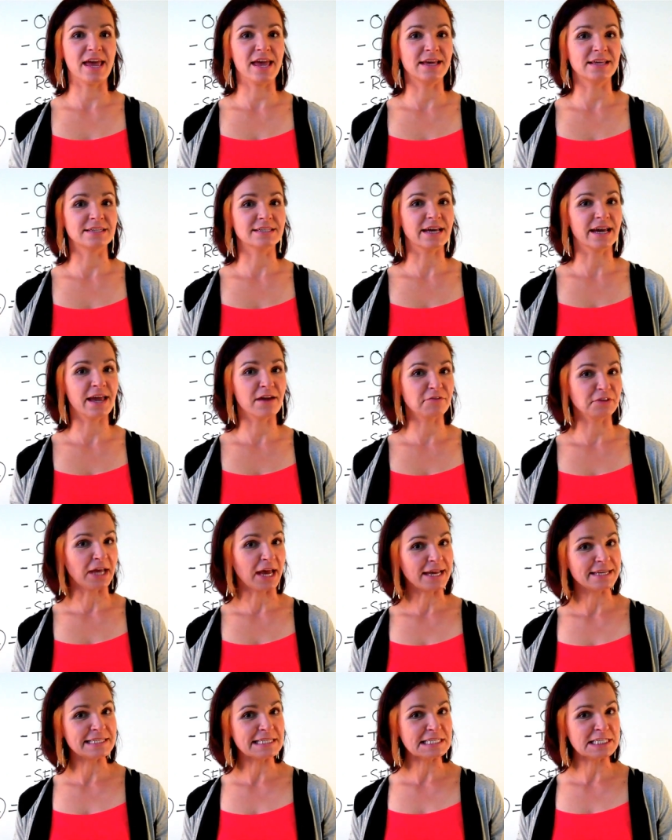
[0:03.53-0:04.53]
and I have
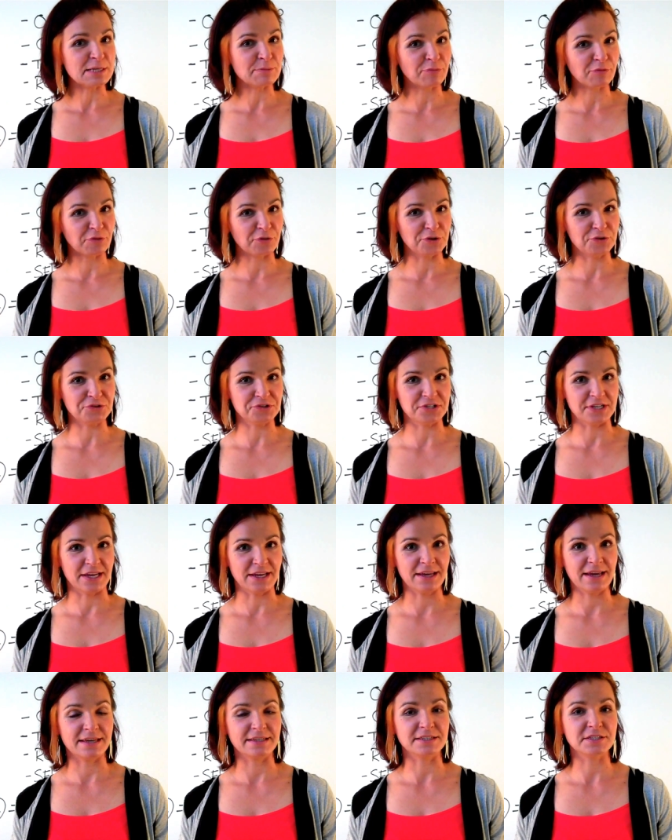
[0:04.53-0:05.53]
an ID tip for you
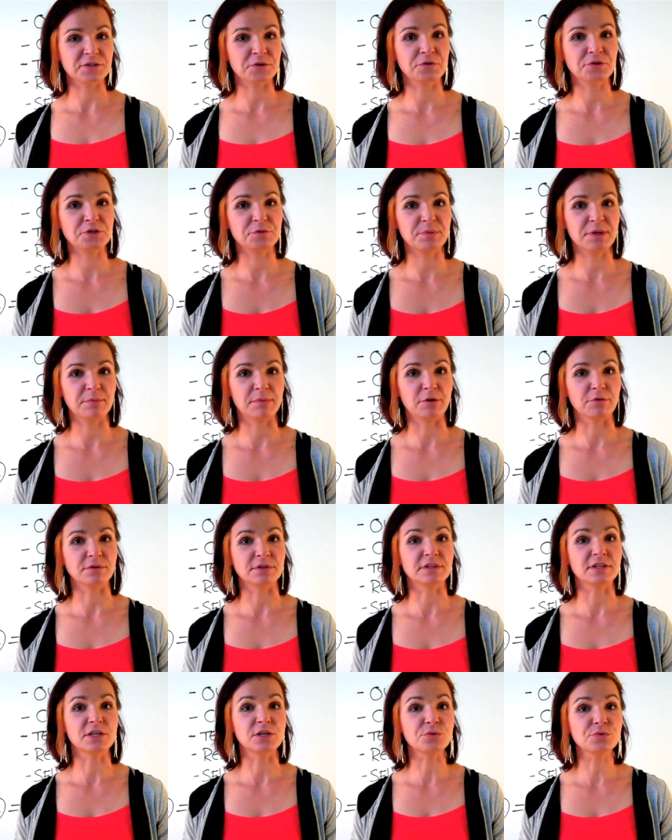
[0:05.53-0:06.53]
today, and it's going to be
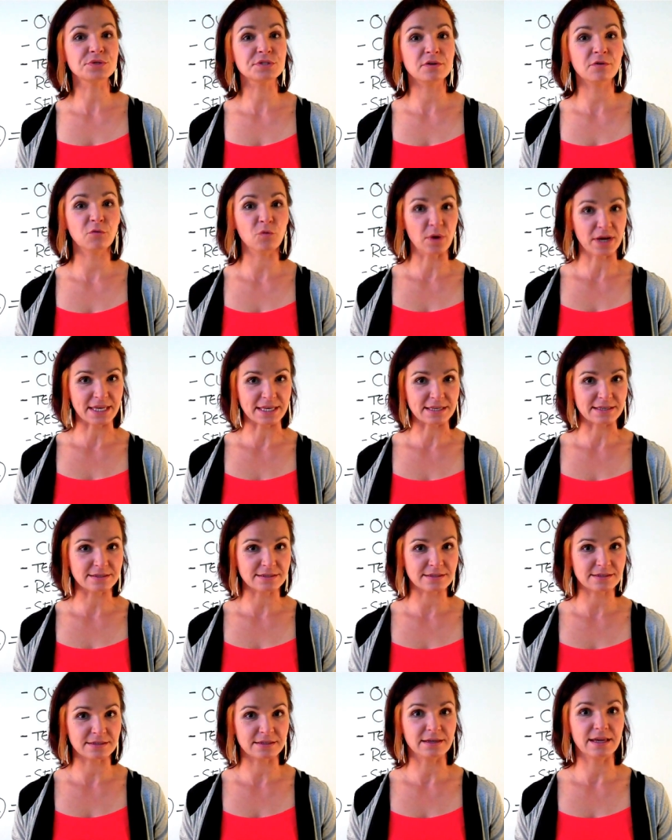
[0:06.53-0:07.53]
about the use of
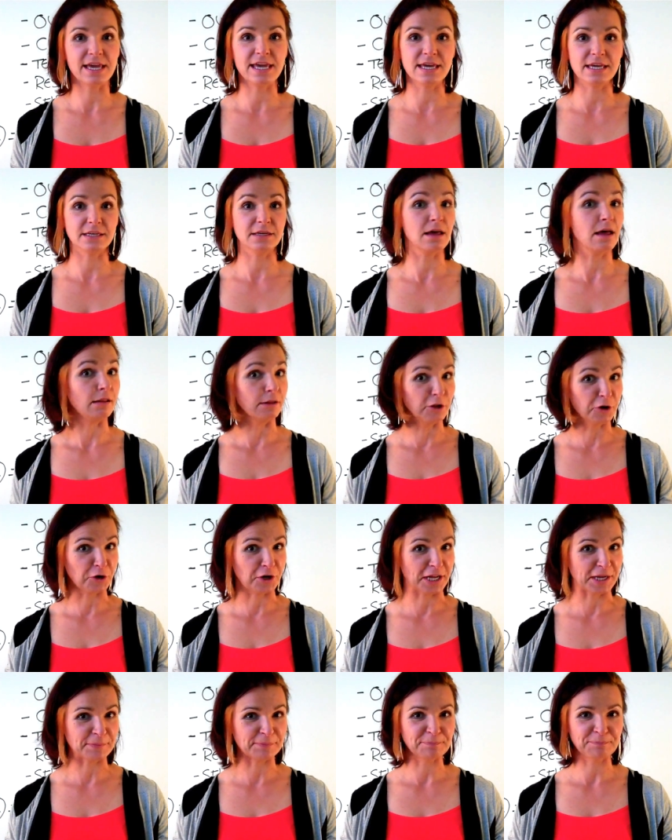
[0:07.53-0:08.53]
wikis in
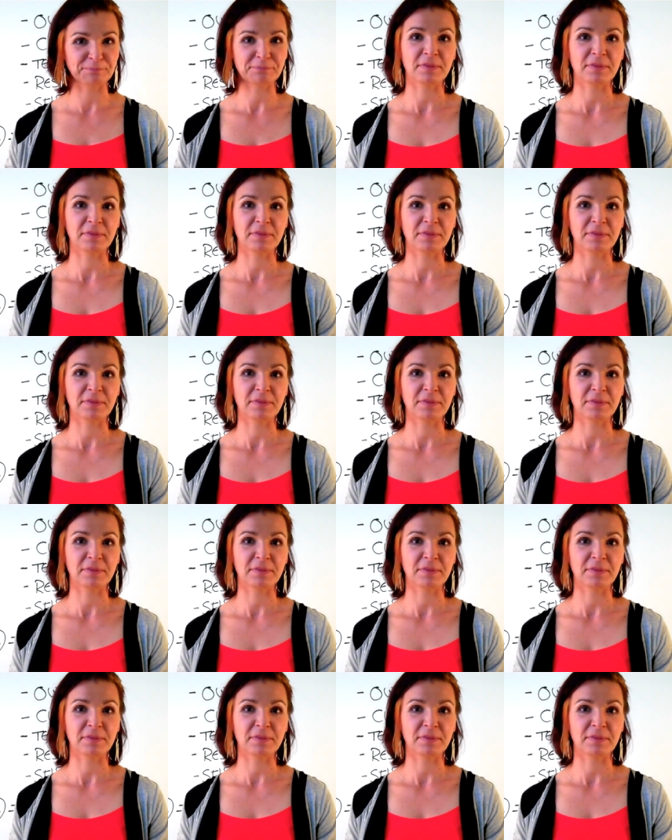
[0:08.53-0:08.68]
learning.